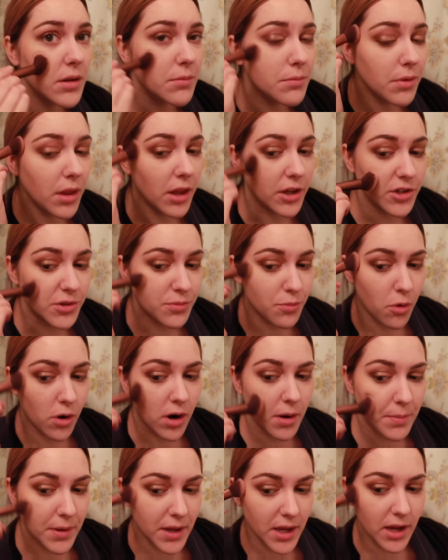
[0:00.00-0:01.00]
blush
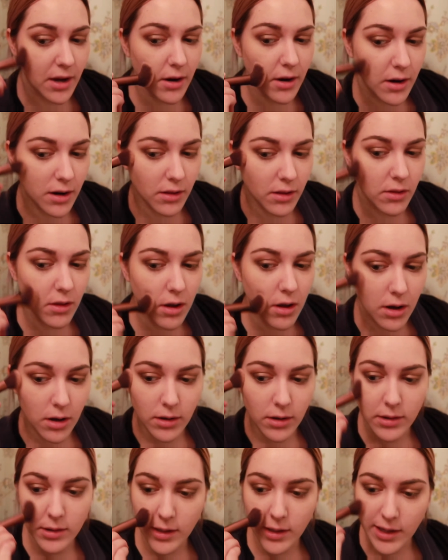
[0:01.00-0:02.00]
more up here and
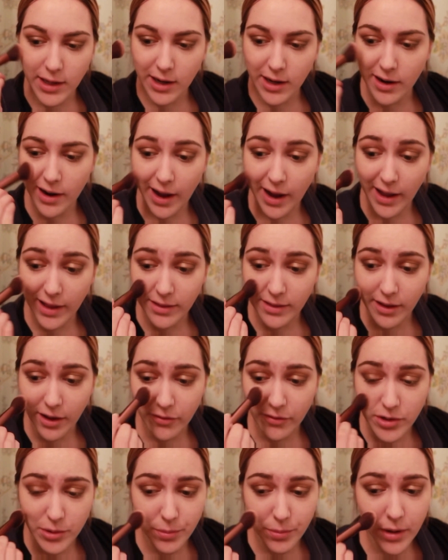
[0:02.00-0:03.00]
along here. I
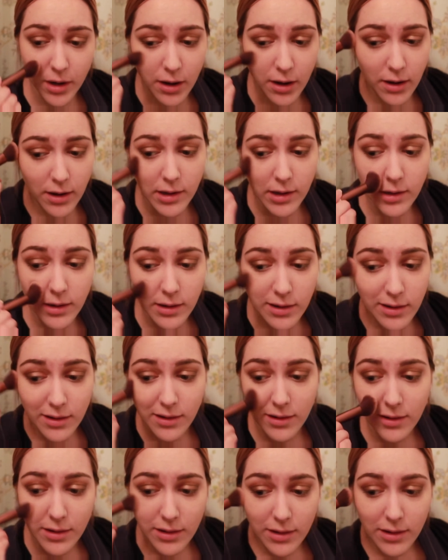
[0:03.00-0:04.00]
love to put it on
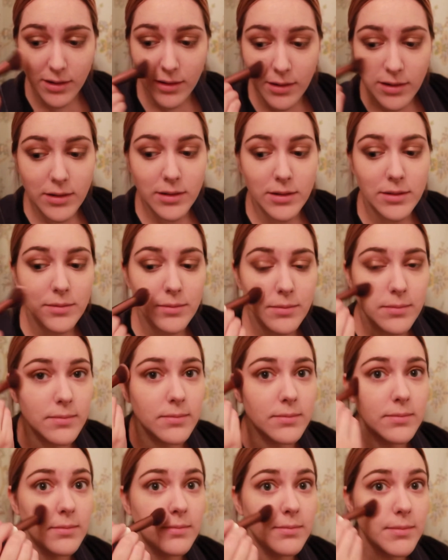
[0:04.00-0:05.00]

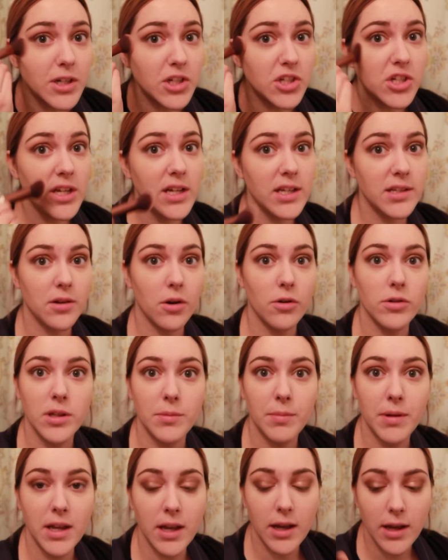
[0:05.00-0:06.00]
my cheeks only
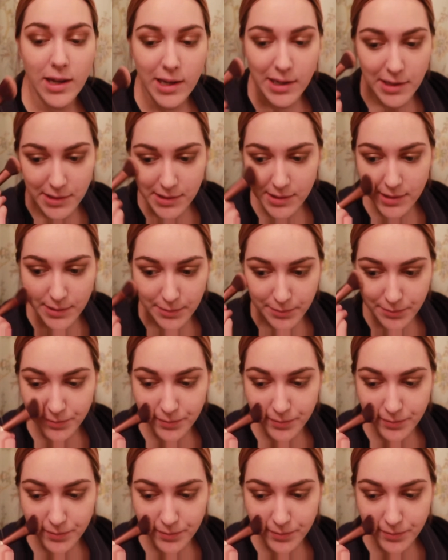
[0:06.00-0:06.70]
because,